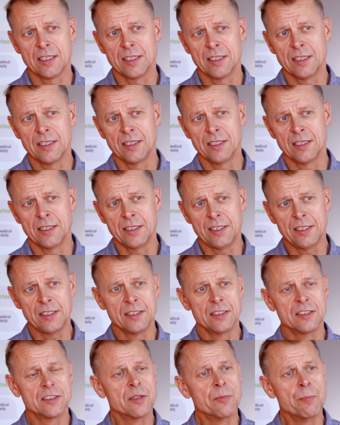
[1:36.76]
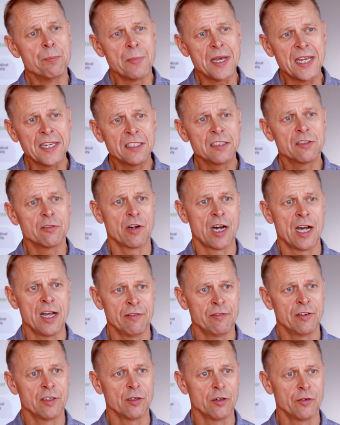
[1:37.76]
it is the main
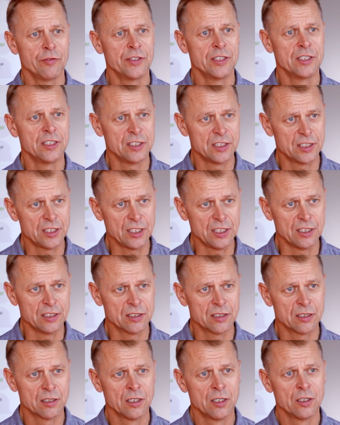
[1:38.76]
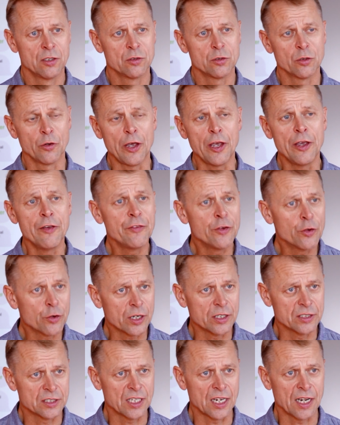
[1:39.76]
driver of the disease. So if you
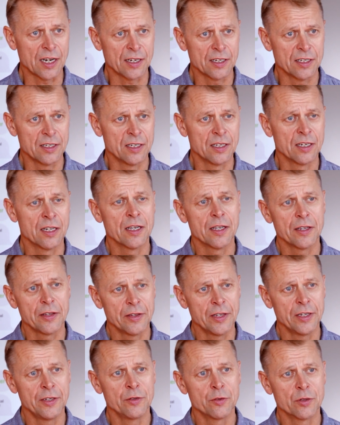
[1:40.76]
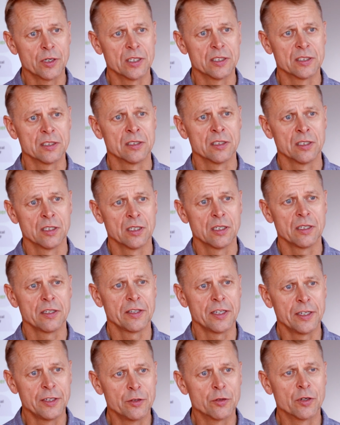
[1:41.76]
can target it, then you can
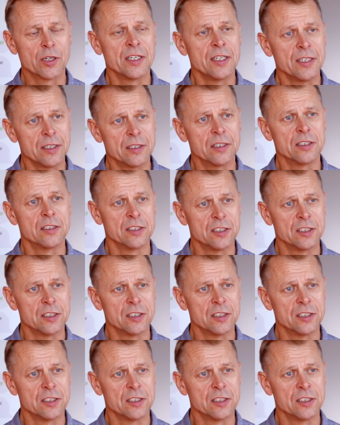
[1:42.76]
hit the